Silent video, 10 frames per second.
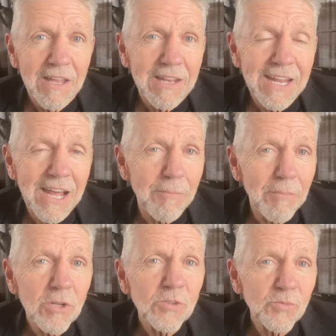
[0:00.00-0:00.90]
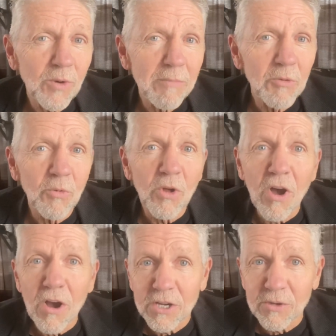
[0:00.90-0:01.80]
Now, most women will
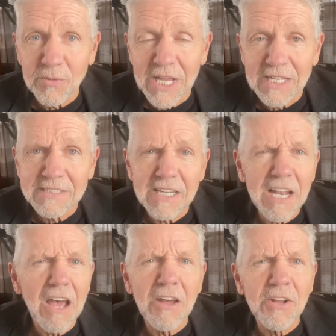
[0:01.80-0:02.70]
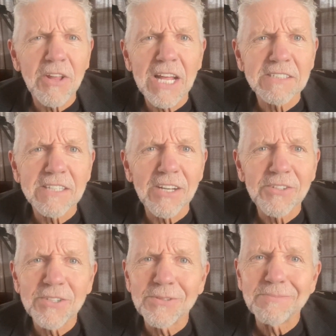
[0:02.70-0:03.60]
argue that and say, oh, no, that's not
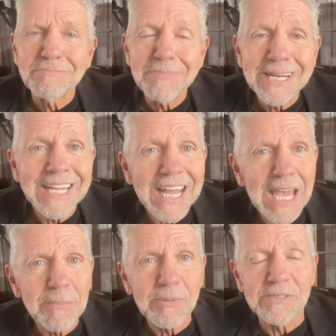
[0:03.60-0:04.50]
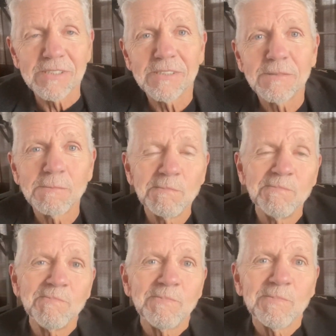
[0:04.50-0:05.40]
true. But it happens.
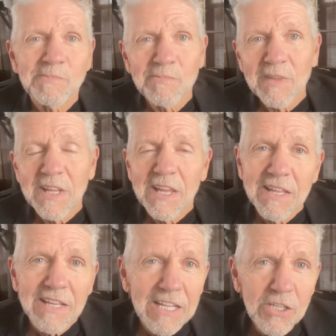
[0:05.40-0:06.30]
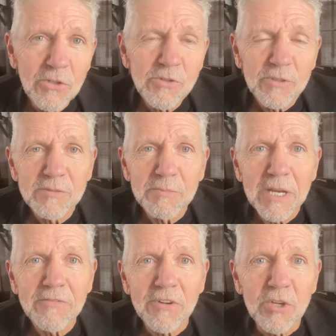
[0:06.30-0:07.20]
They lose
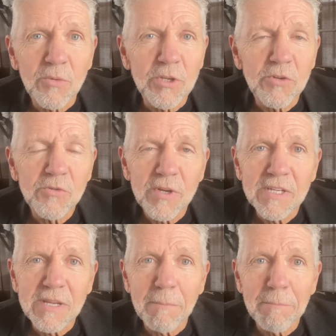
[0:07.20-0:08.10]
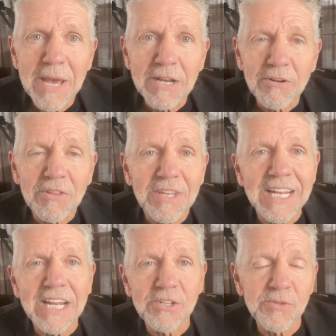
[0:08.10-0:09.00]
respect for you when you treat them better than
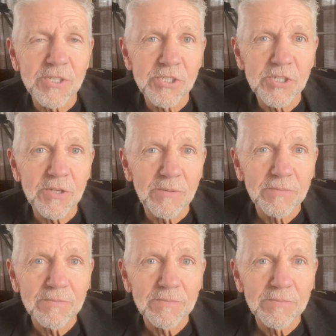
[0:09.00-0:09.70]
they treat you.